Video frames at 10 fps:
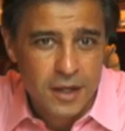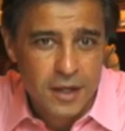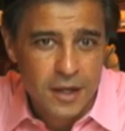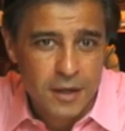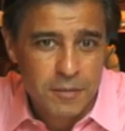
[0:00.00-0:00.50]

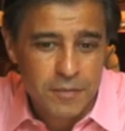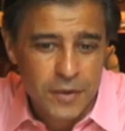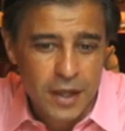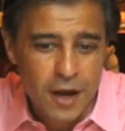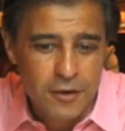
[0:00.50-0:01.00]

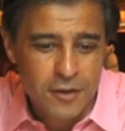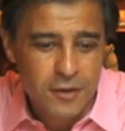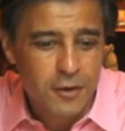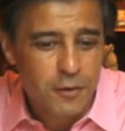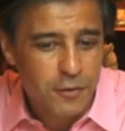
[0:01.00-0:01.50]
How does
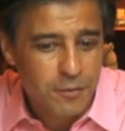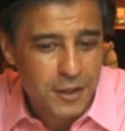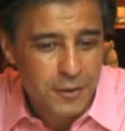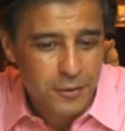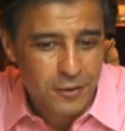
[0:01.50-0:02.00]
it go from
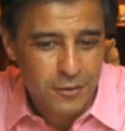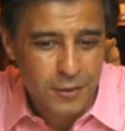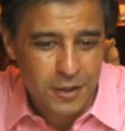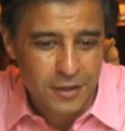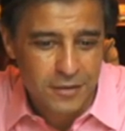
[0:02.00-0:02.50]
here on?
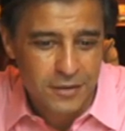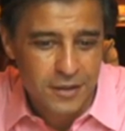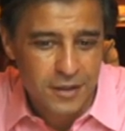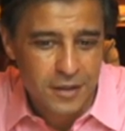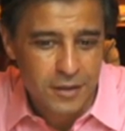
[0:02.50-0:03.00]
Well,
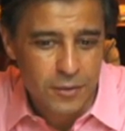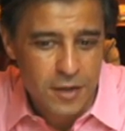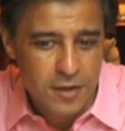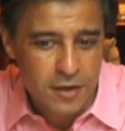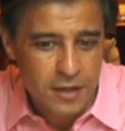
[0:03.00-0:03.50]
we're
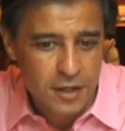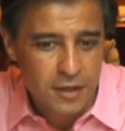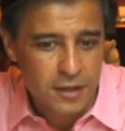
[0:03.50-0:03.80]
starting